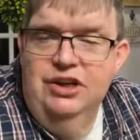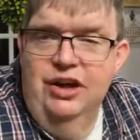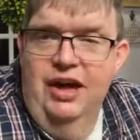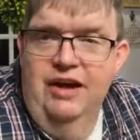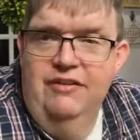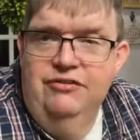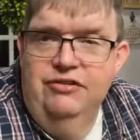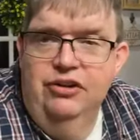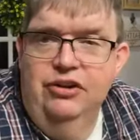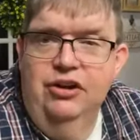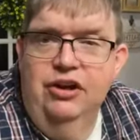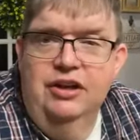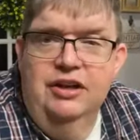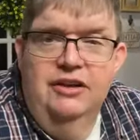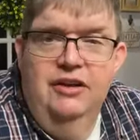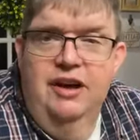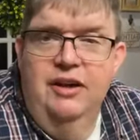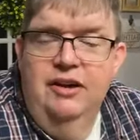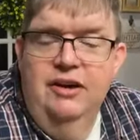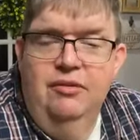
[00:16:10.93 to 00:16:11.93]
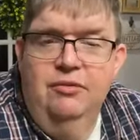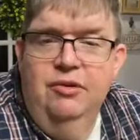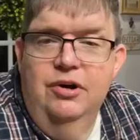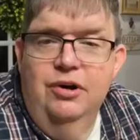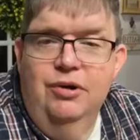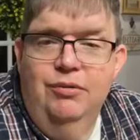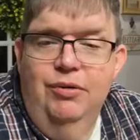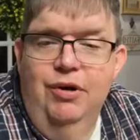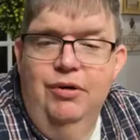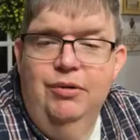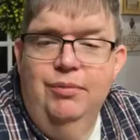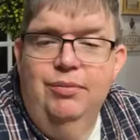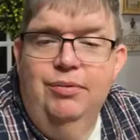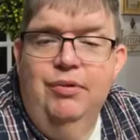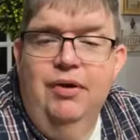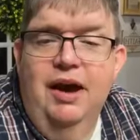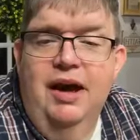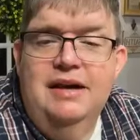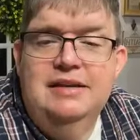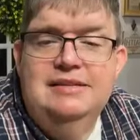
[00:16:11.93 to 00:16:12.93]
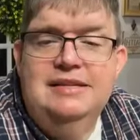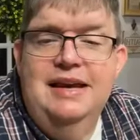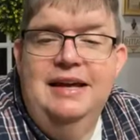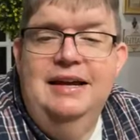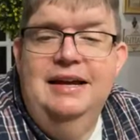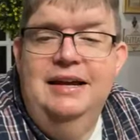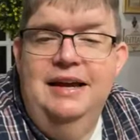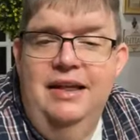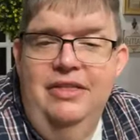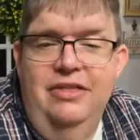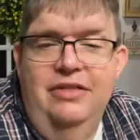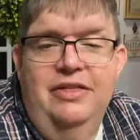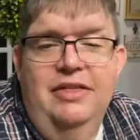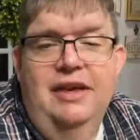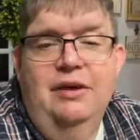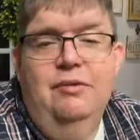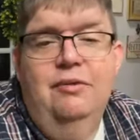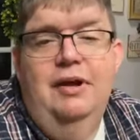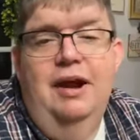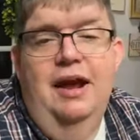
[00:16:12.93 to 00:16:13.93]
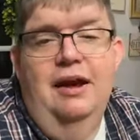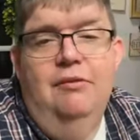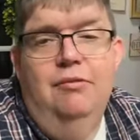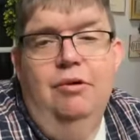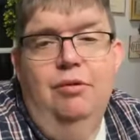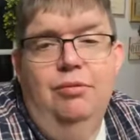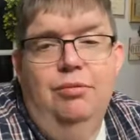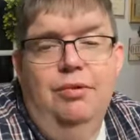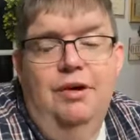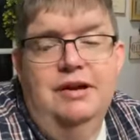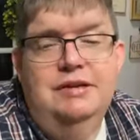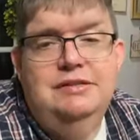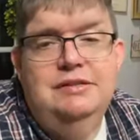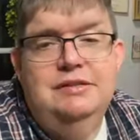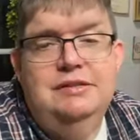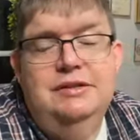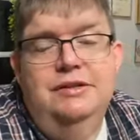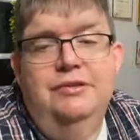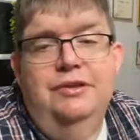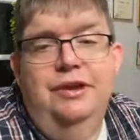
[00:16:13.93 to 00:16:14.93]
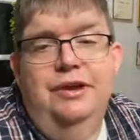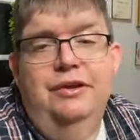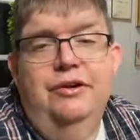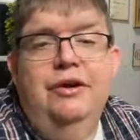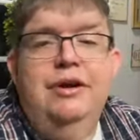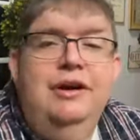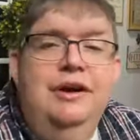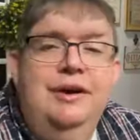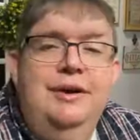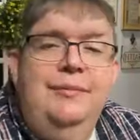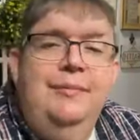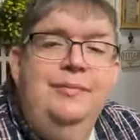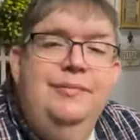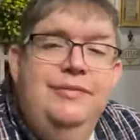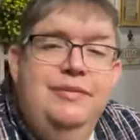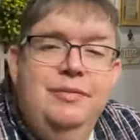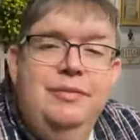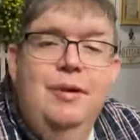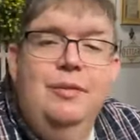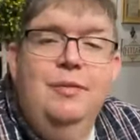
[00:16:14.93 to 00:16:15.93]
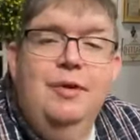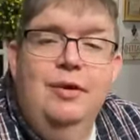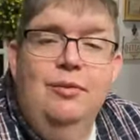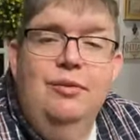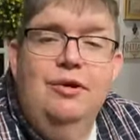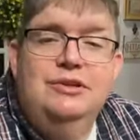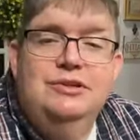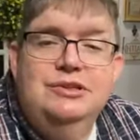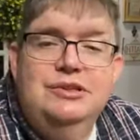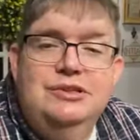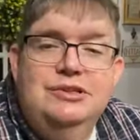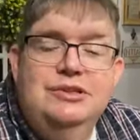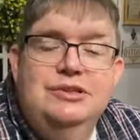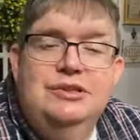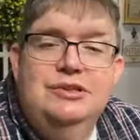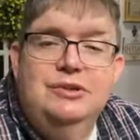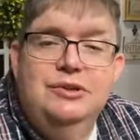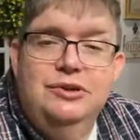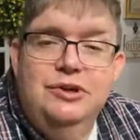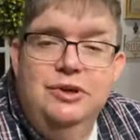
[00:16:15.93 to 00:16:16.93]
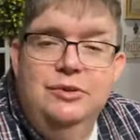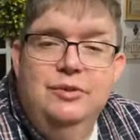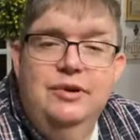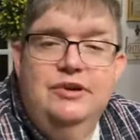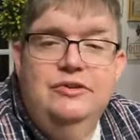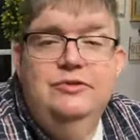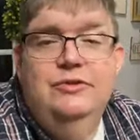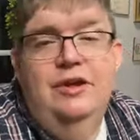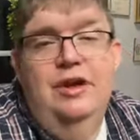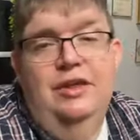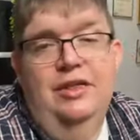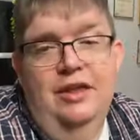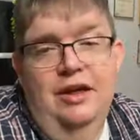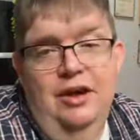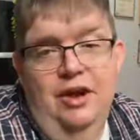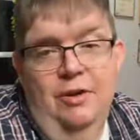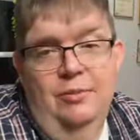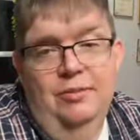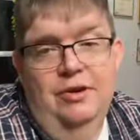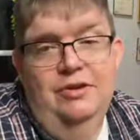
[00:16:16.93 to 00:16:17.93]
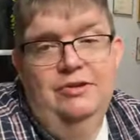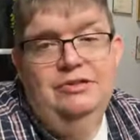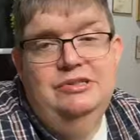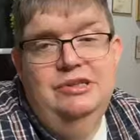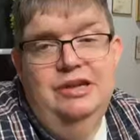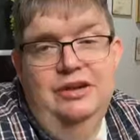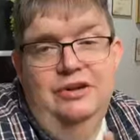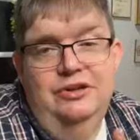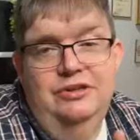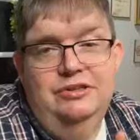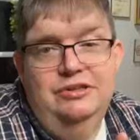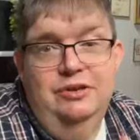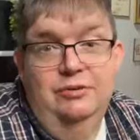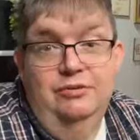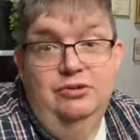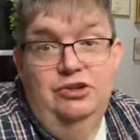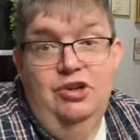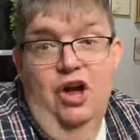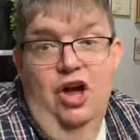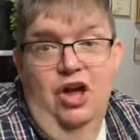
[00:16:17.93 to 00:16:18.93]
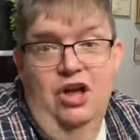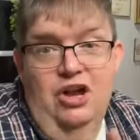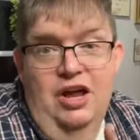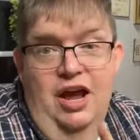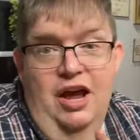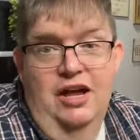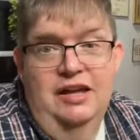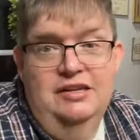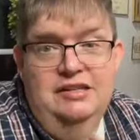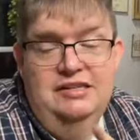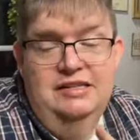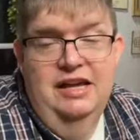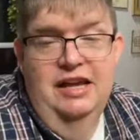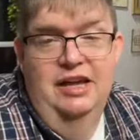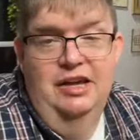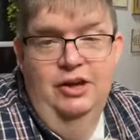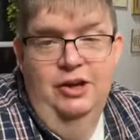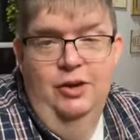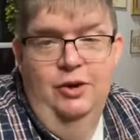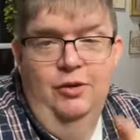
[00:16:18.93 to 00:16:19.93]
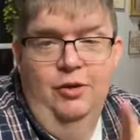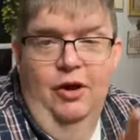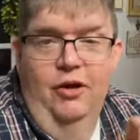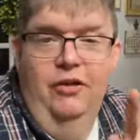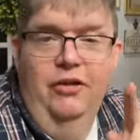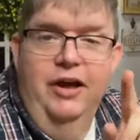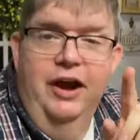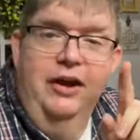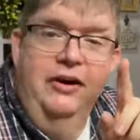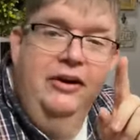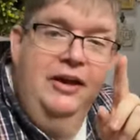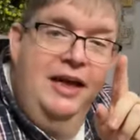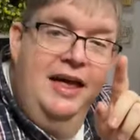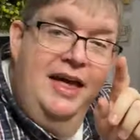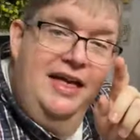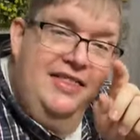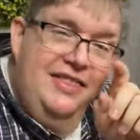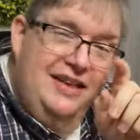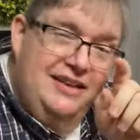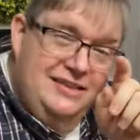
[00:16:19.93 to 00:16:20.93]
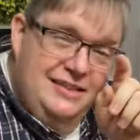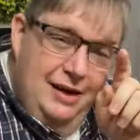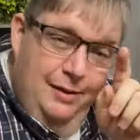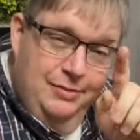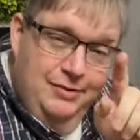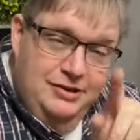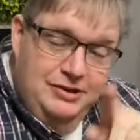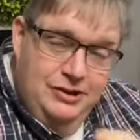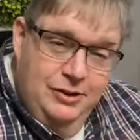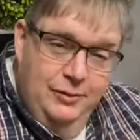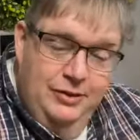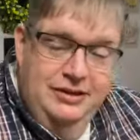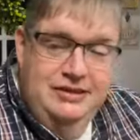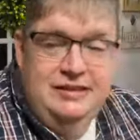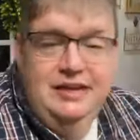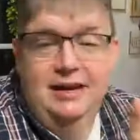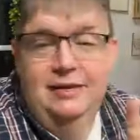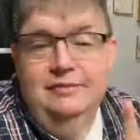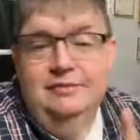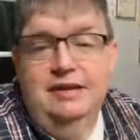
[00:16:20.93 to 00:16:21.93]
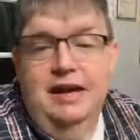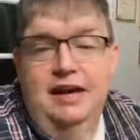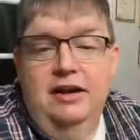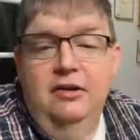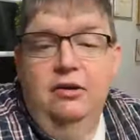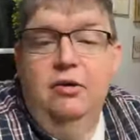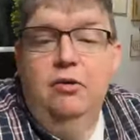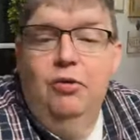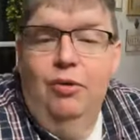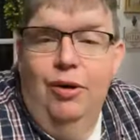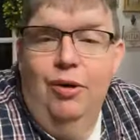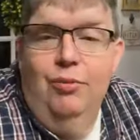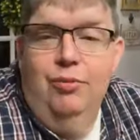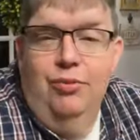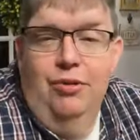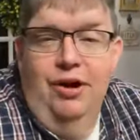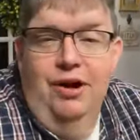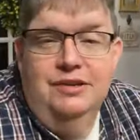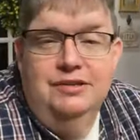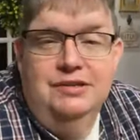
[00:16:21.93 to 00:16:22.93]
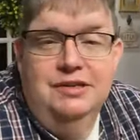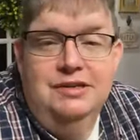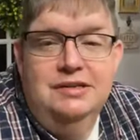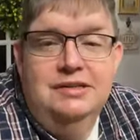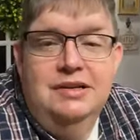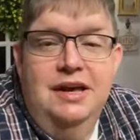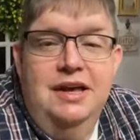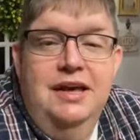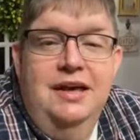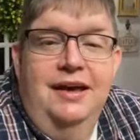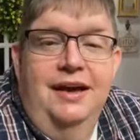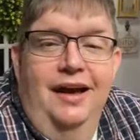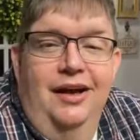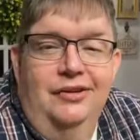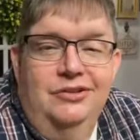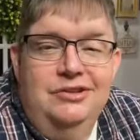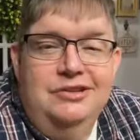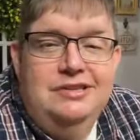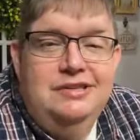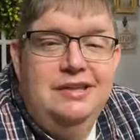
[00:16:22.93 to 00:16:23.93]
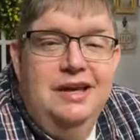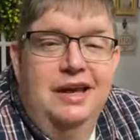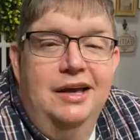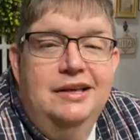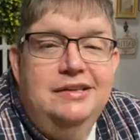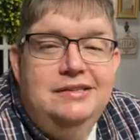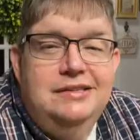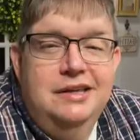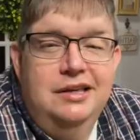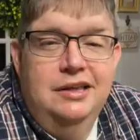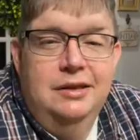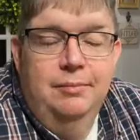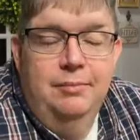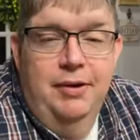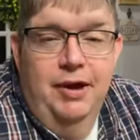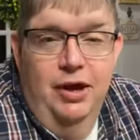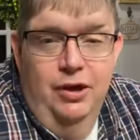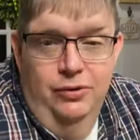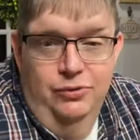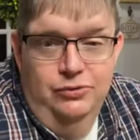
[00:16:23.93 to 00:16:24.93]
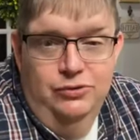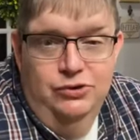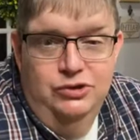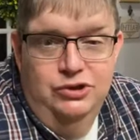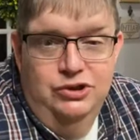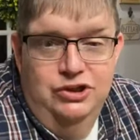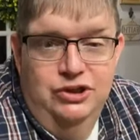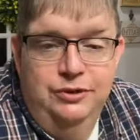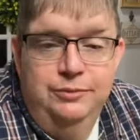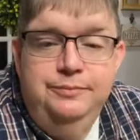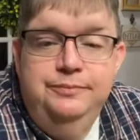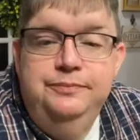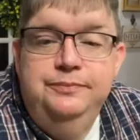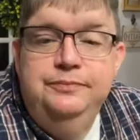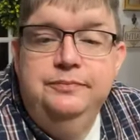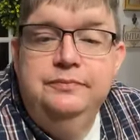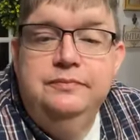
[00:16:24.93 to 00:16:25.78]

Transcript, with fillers: You'll have to look though. I don't want to quote a price. And another thing, when I quote prices on here, somebody may watch this two weeks from now and they not be on sale and you say, Well, John, I've seen you on there. That's happened so many times. I don't quote prices. I'll just say, see the post.